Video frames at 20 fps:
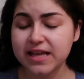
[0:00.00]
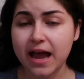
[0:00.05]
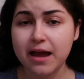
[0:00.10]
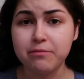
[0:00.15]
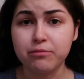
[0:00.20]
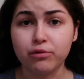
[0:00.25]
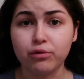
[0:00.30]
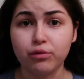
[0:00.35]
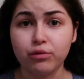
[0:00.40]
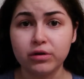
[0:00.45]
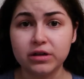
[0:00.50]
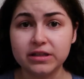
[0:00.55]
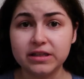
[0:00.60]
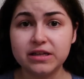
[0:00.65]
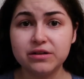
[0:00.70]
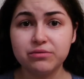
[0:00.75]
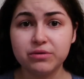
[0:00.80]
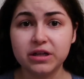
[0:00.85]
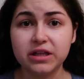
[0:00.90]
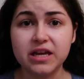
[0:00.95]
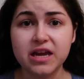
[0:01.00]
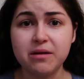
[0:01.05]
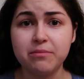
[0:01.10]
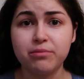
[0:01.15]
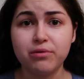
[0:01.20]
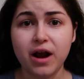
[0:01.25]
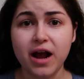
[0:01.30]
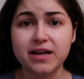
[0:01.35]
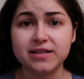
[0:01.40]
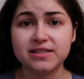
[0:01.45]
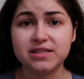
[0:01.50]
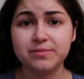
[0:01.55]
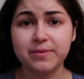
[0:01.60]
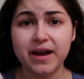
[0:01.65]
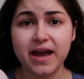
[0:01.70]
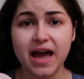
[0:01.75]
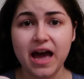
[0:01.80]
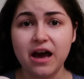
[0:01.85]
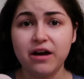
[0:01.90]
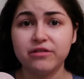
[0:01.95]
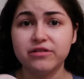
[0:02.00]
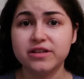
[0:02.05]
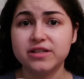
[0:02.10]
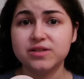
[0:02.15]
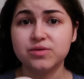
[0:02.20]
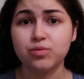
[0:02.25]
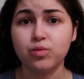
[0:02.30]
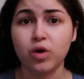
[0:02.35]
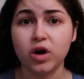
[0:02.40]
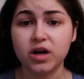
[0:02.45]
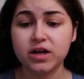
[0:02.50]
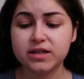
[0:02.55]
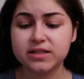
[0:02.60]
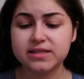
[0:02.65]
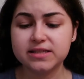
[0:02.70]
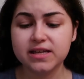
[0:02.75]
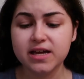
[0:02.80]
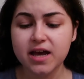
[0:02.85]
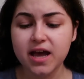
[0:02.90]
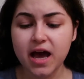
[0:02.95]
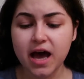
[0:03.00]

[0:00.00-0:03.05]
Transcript: I'm really, really impressed by how this works.